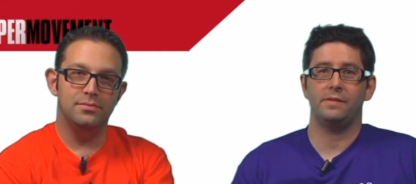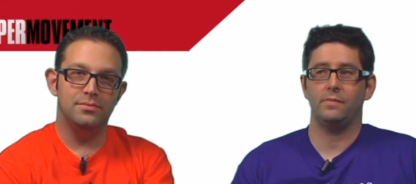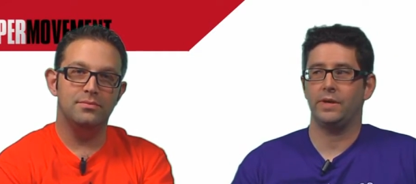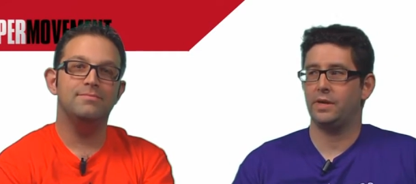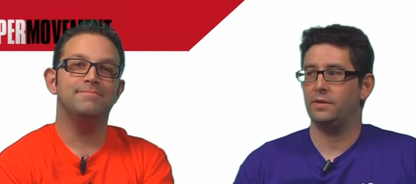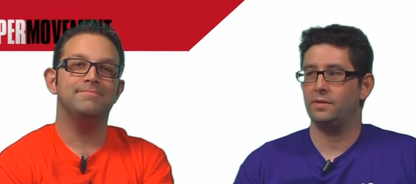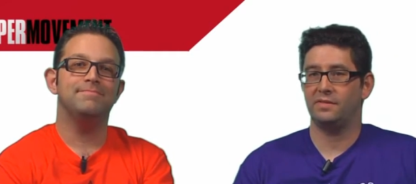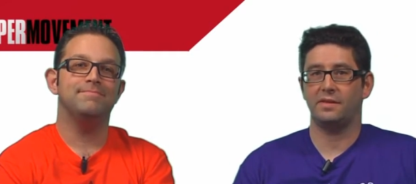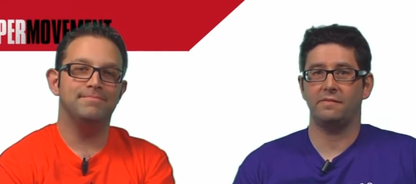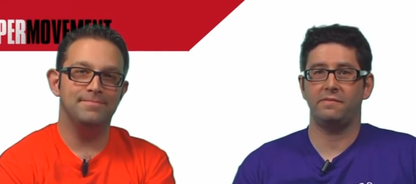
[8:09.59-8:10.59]
Speaker 1: that we can do
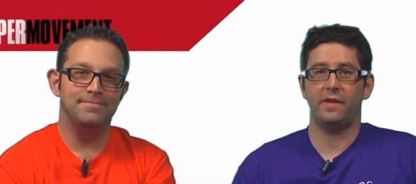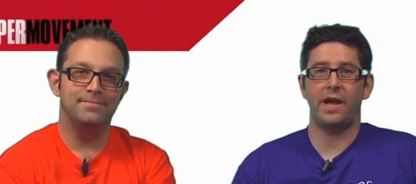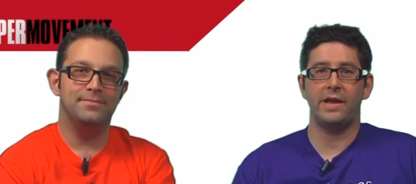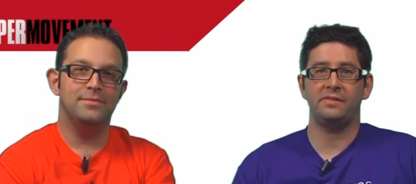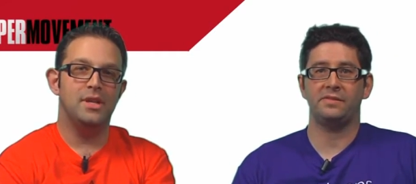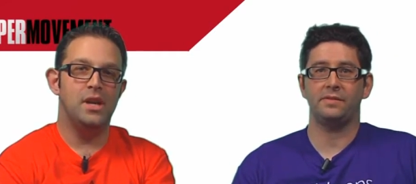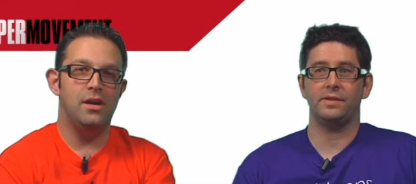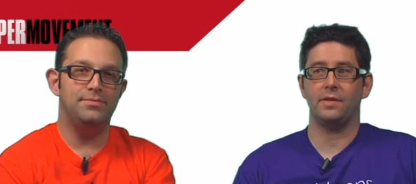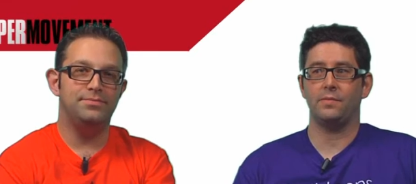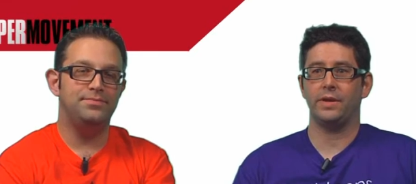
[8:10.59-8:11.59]
this on the fly, so
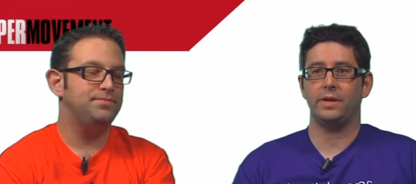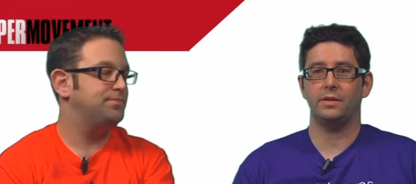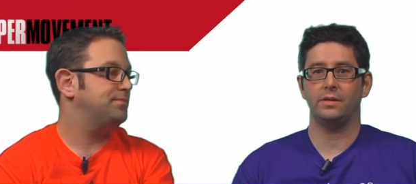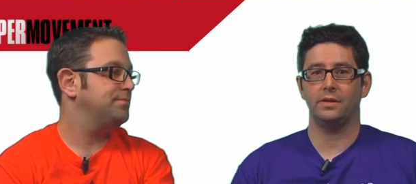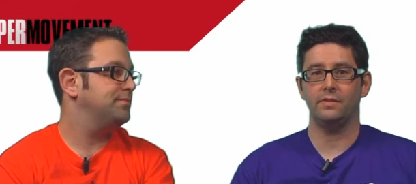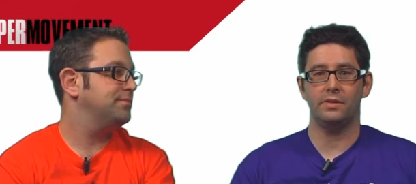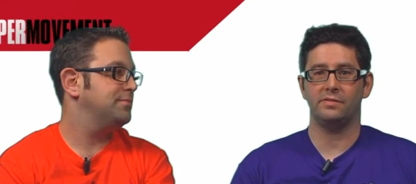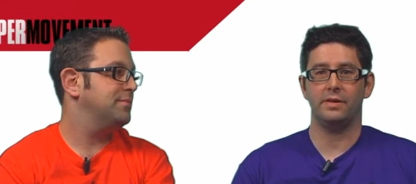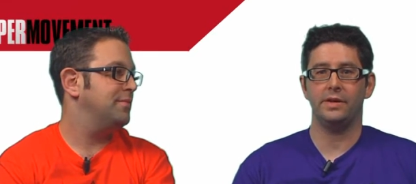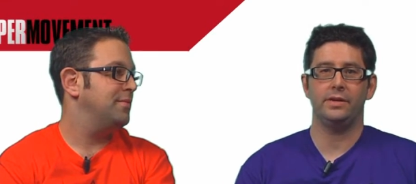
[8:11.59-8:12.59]
yeah. that we can deliver
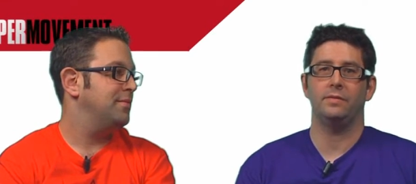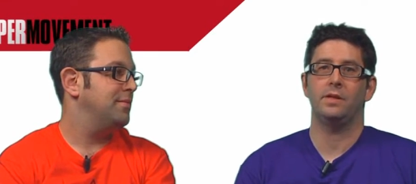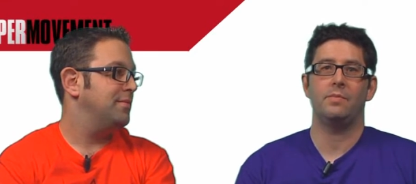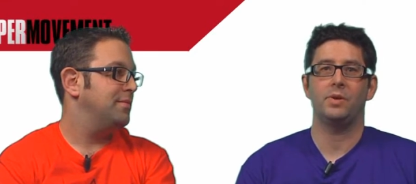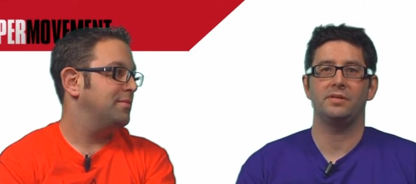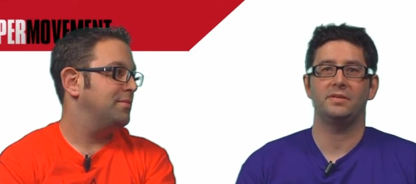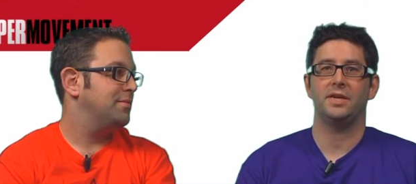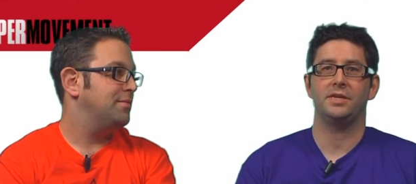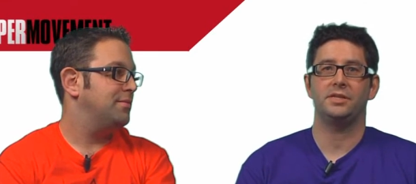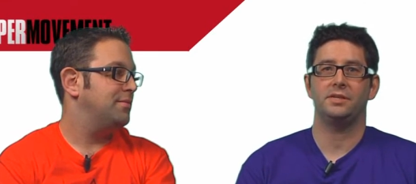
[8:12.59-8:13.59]
these great, you know, live
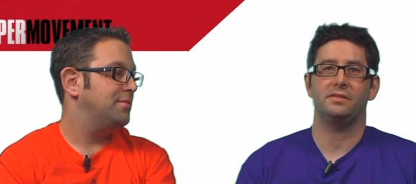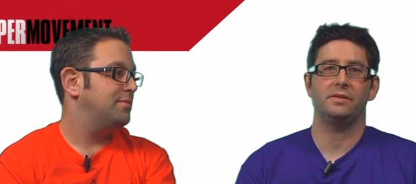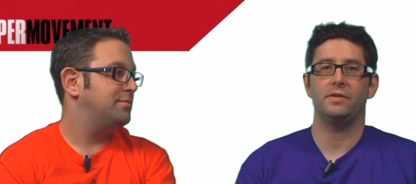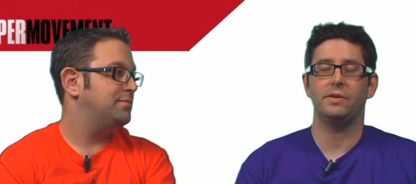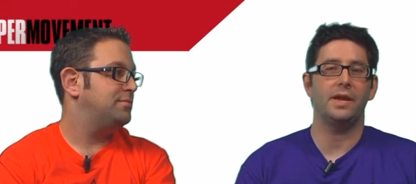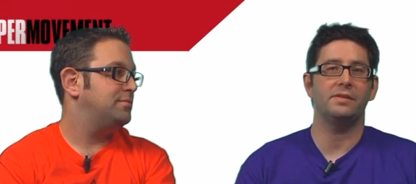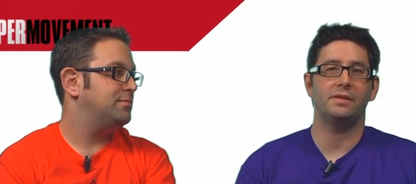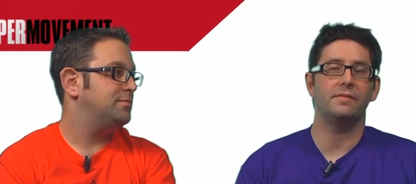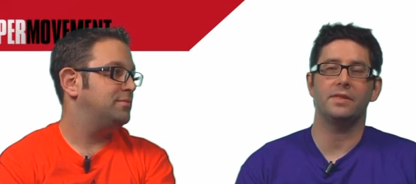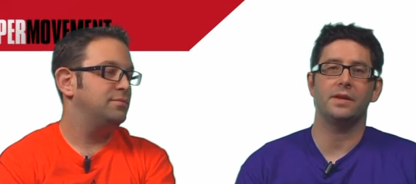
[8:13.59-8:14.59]
presentations and Q and A's
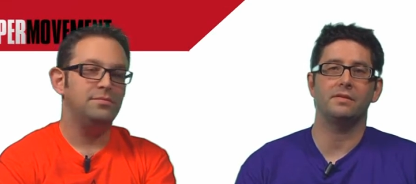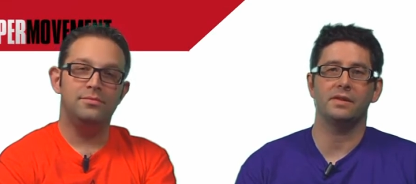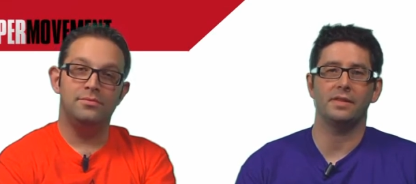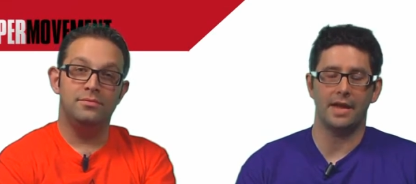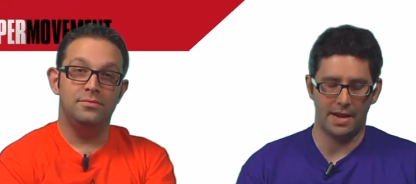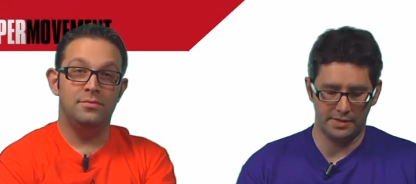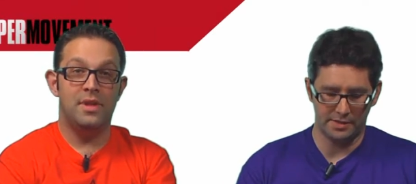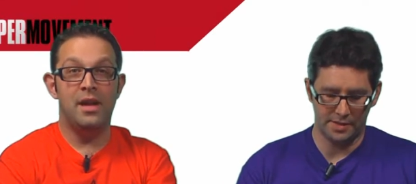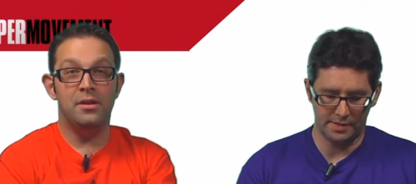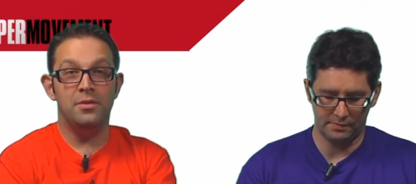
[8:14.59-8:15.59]
and everything else like that.
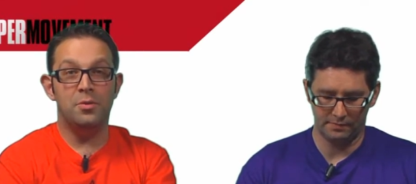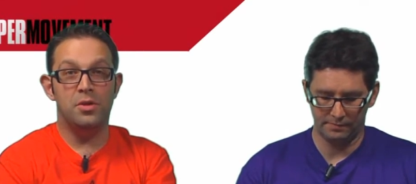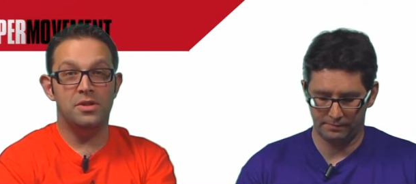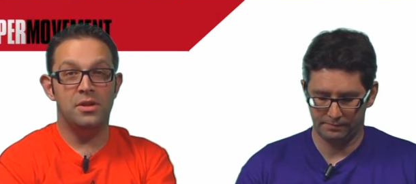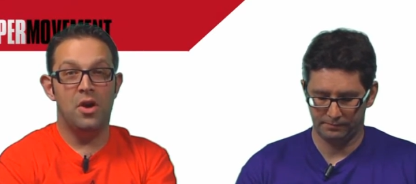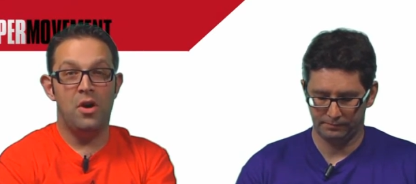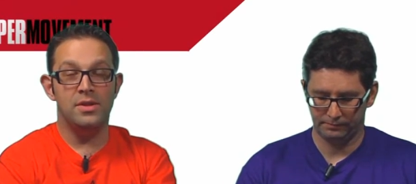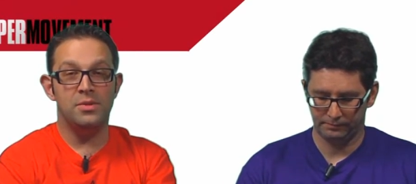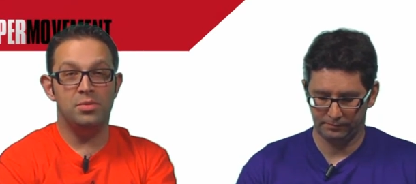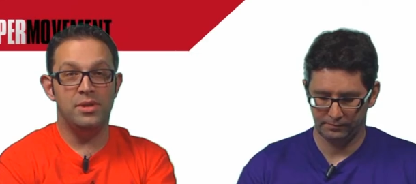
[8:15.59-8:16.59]
That
Speaker 2: and of course an
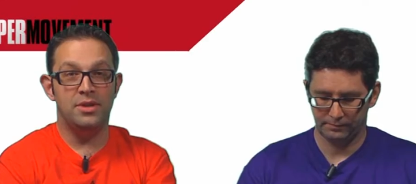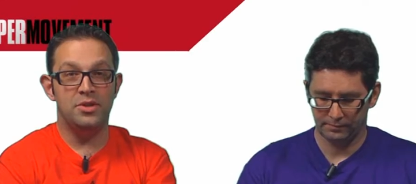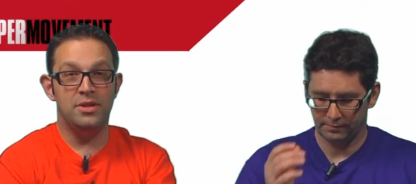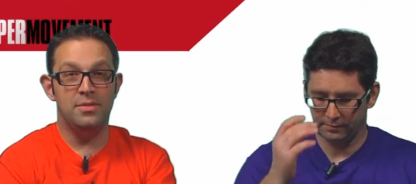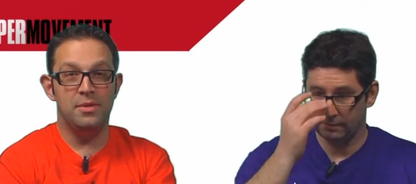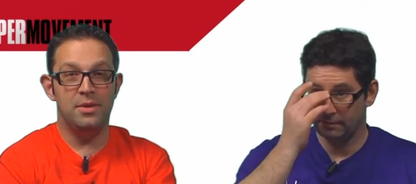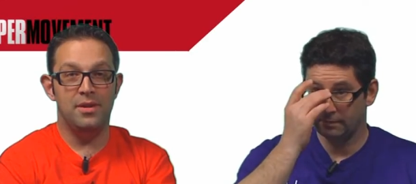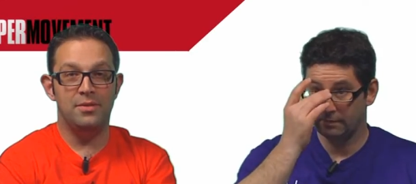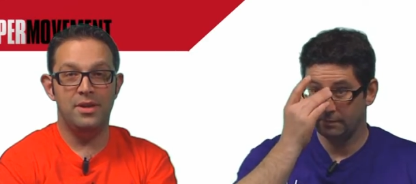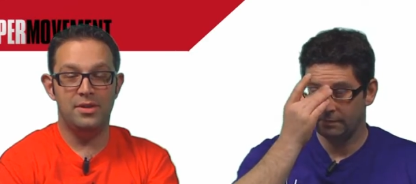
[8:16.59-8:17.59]
awesome production team that we
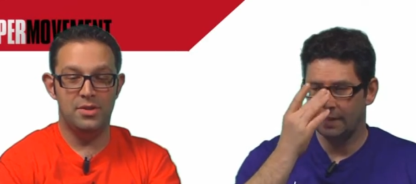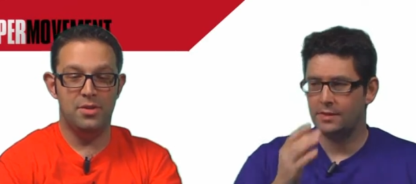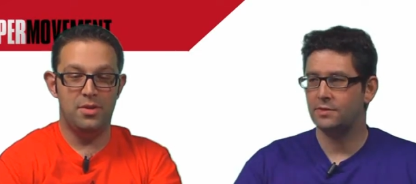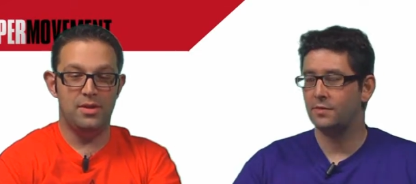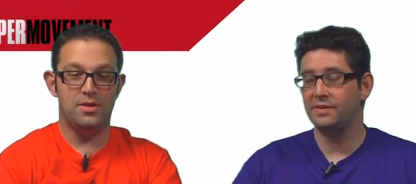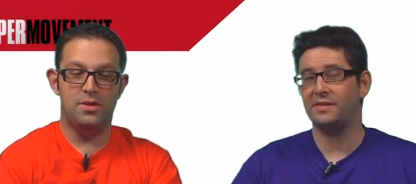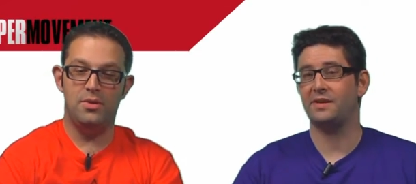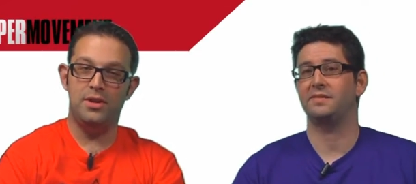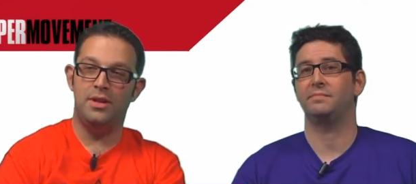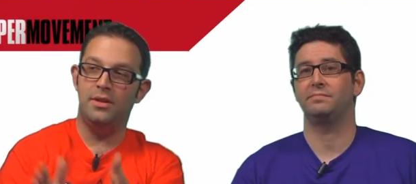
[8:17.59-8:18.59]
have here. So thanks Tony's to
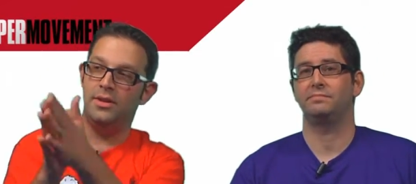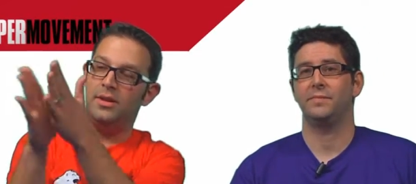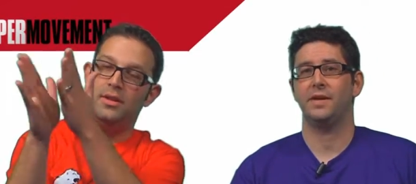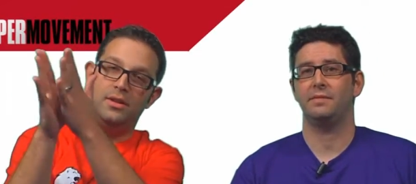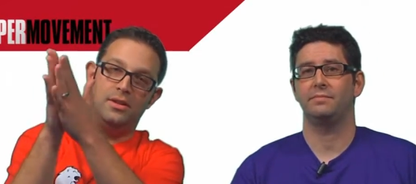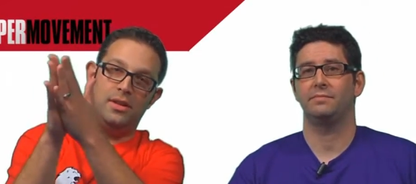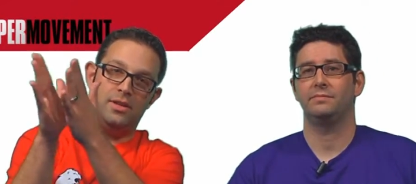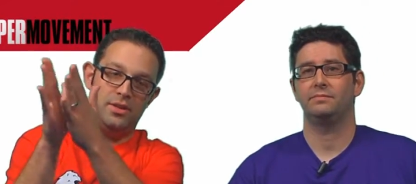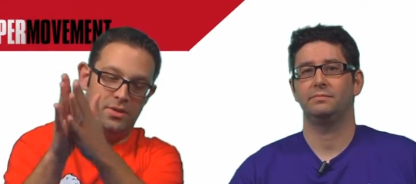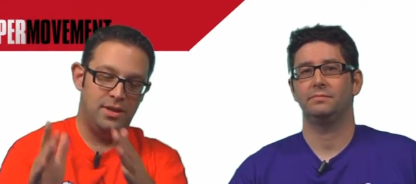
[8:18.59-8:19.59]
Tony. Awesome. Yeah.
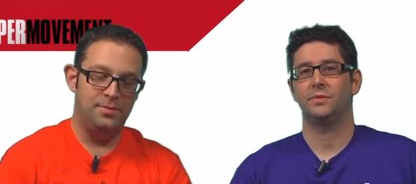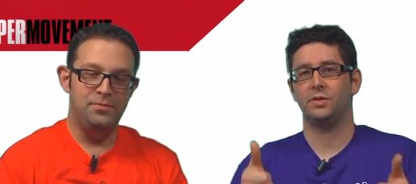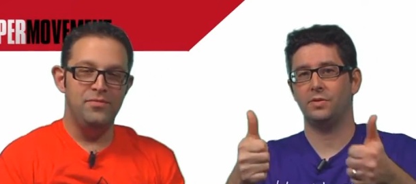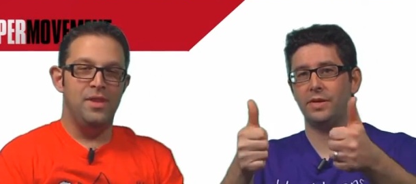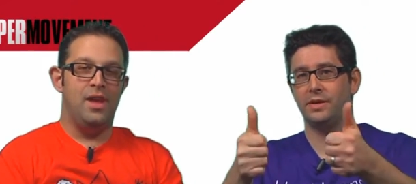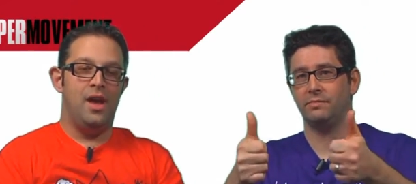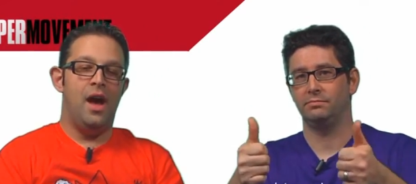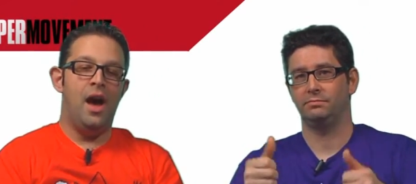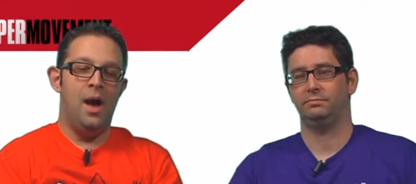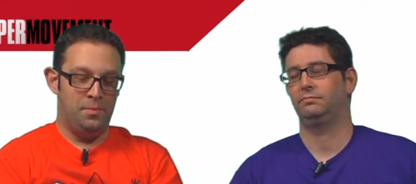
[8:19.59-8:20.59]
Thanks Tony. Tony.
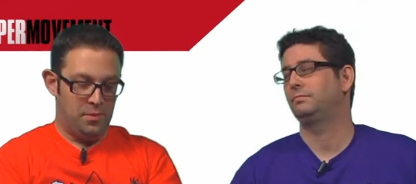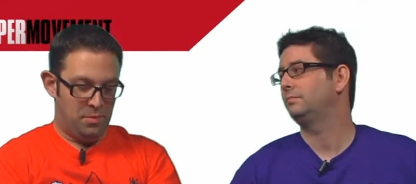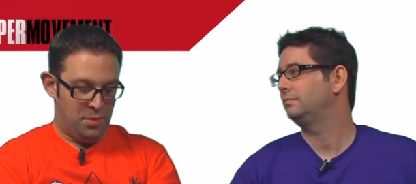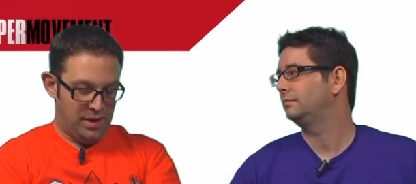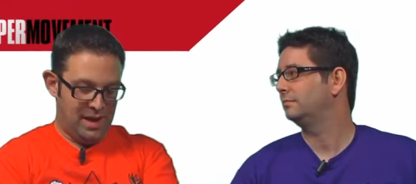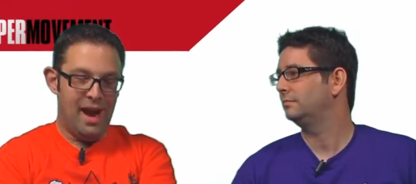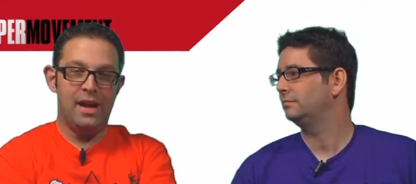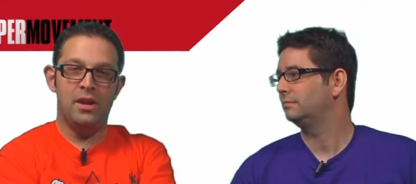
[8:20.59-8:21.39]
Um, but yeah,